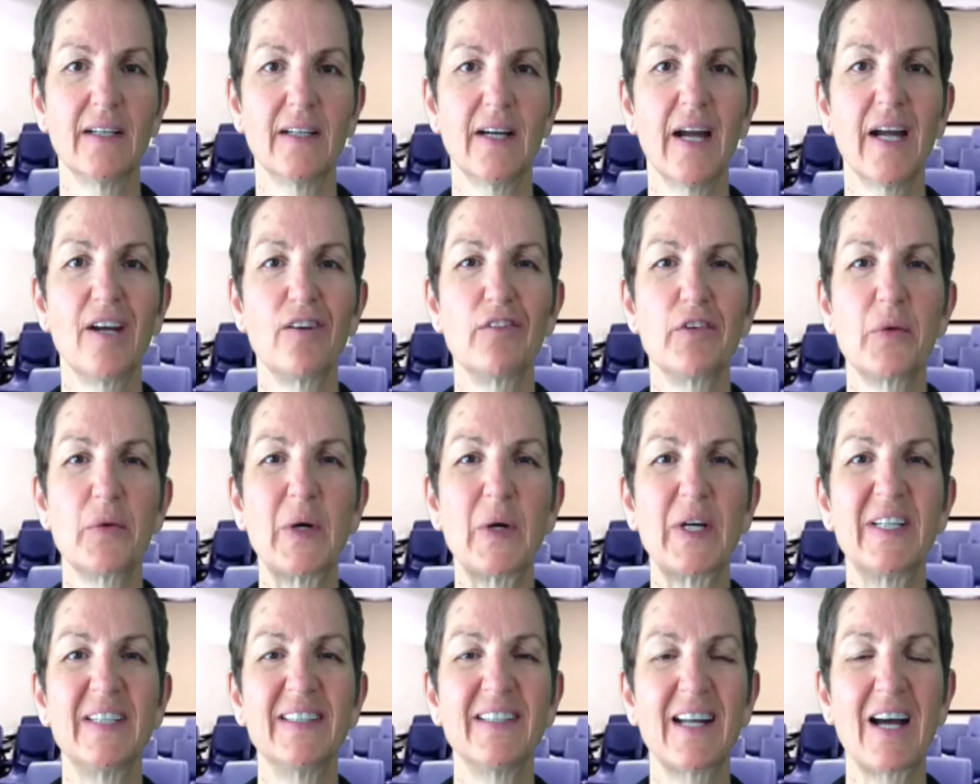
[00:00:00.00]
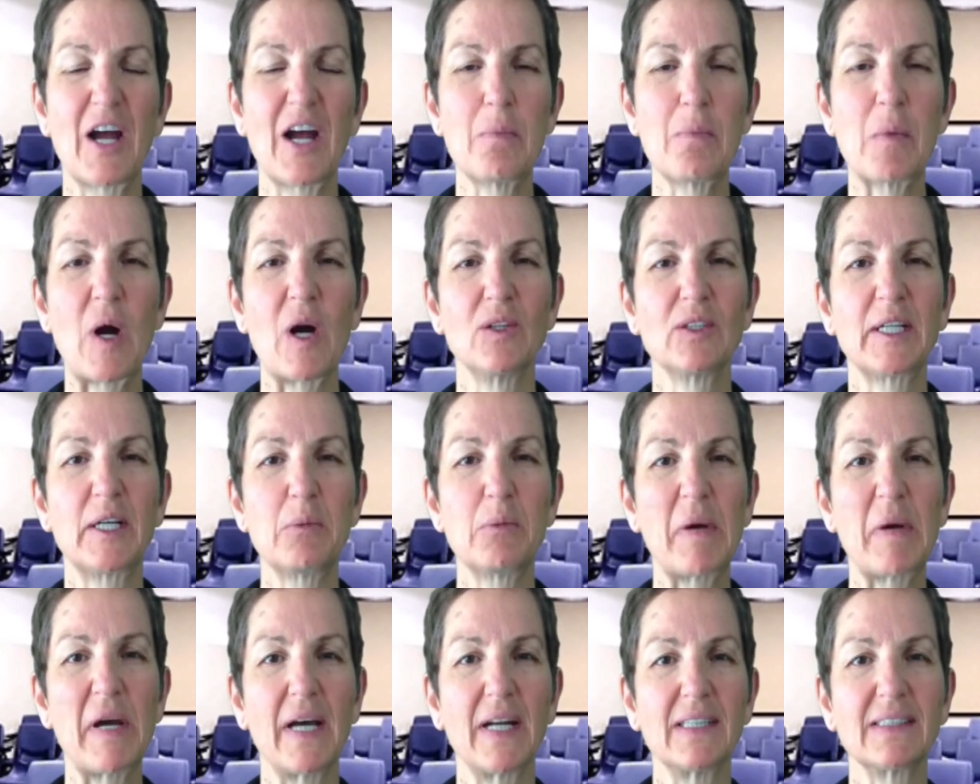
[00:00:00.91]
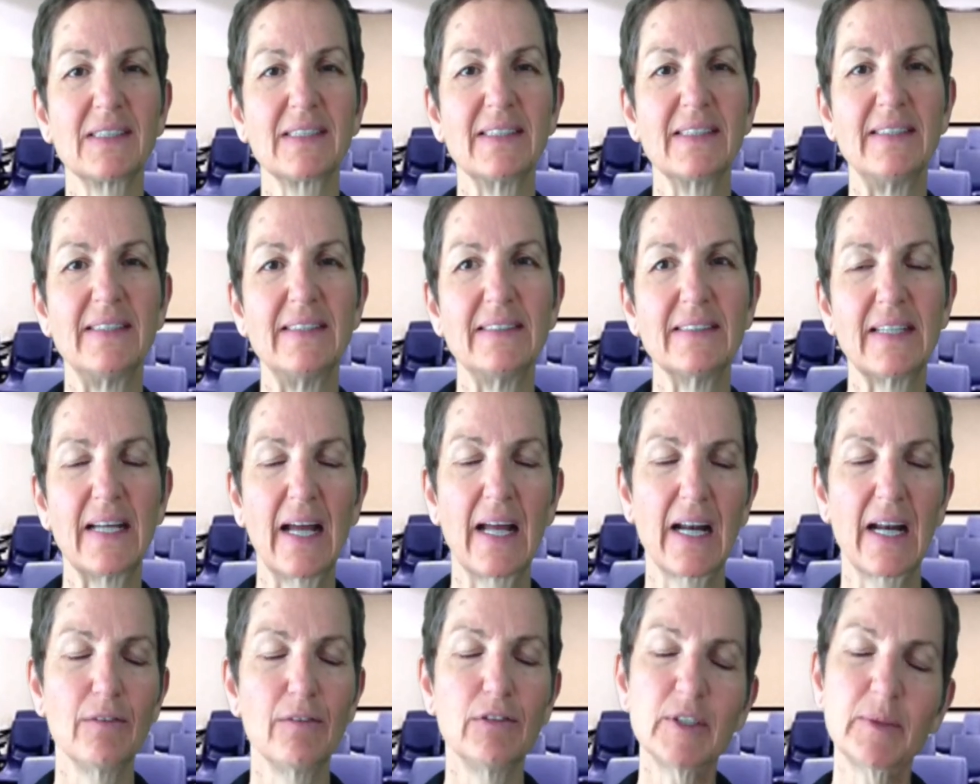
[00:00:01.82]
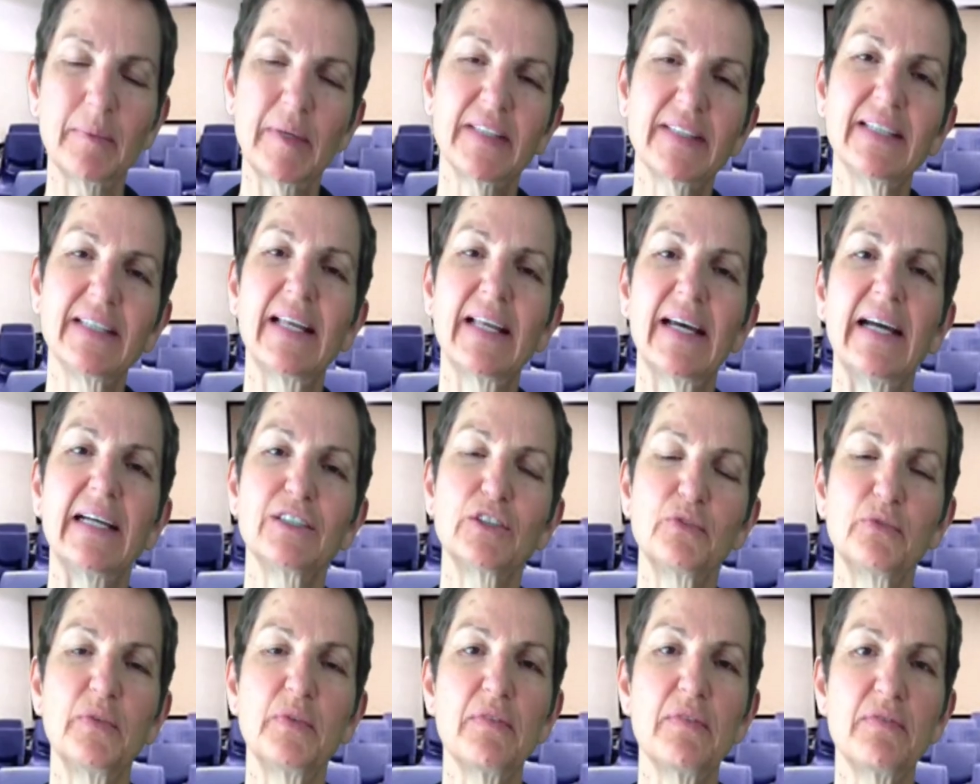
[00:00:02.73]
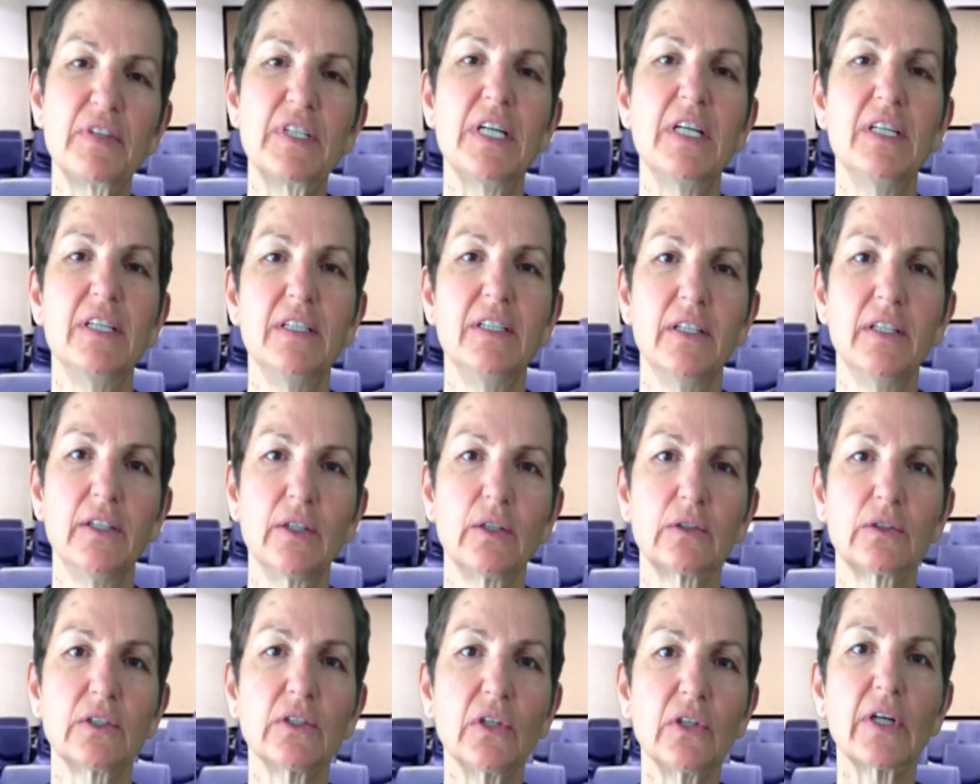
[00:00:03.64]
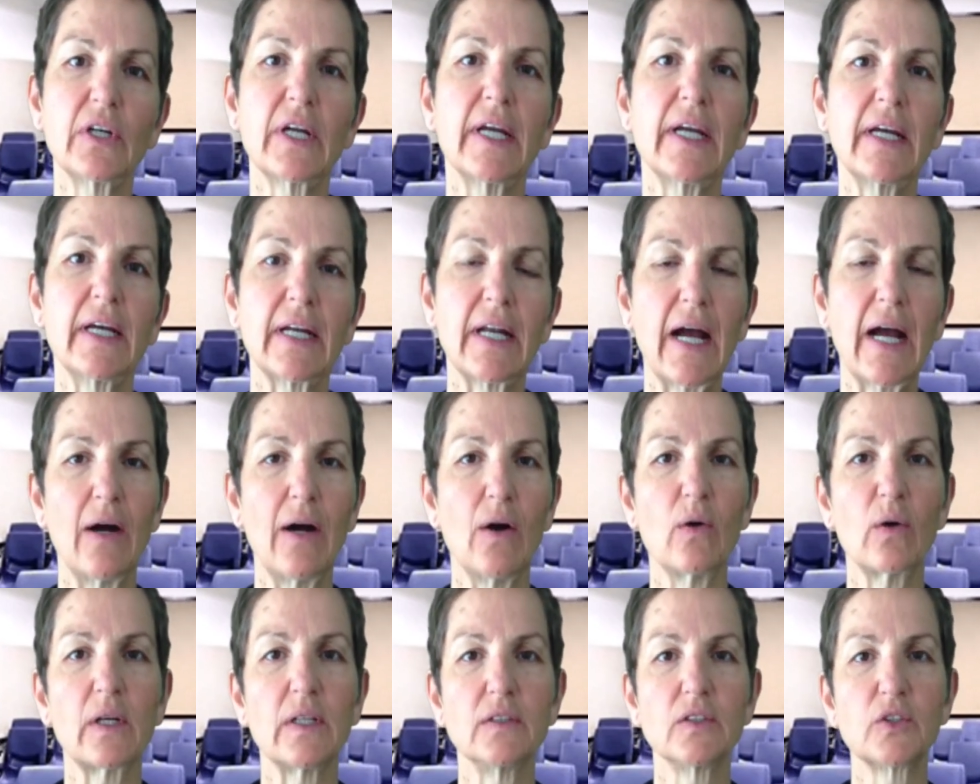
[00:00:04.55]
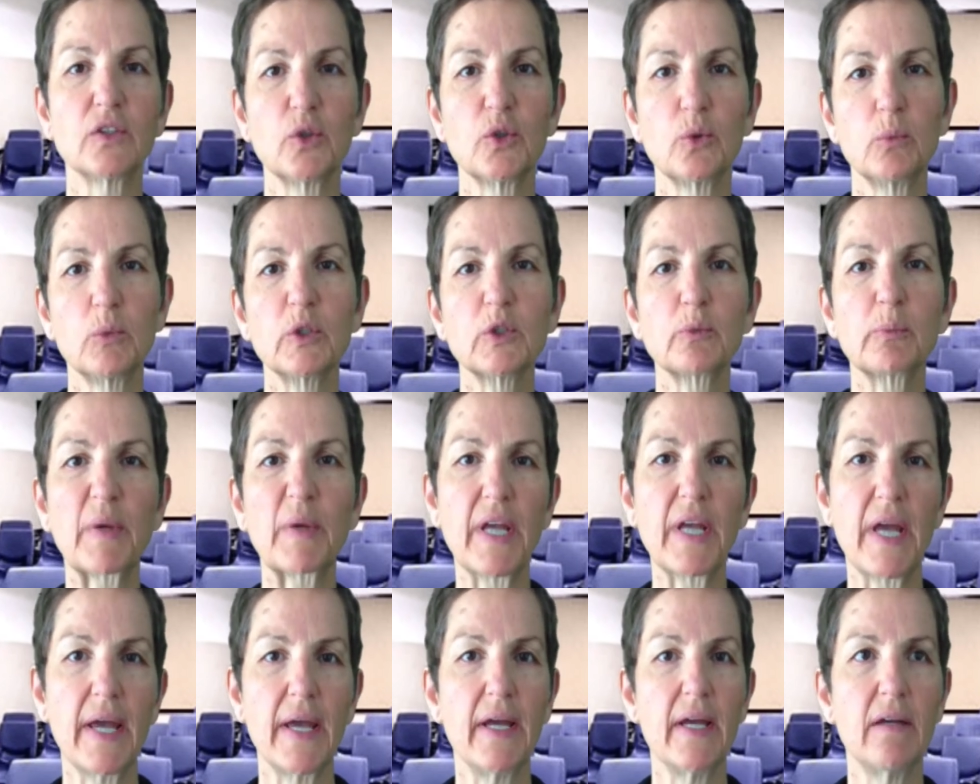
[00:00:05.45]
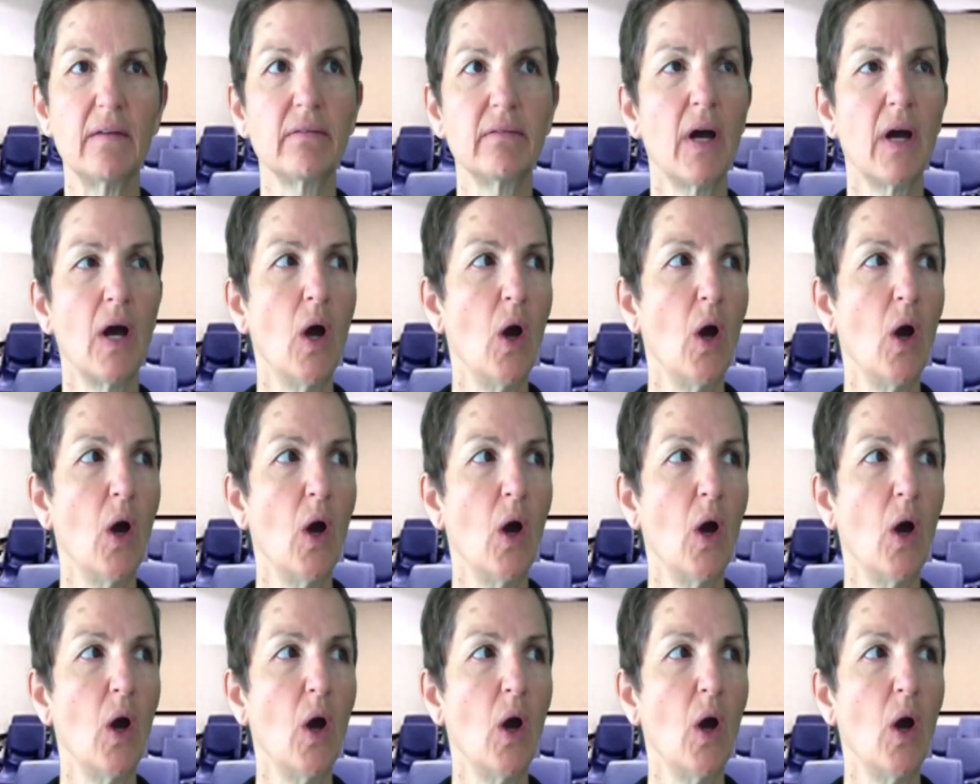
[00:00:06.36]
Hi everyone, I'm Arlene Battisell, and I've spent the last 15 years looking at how consumers behave,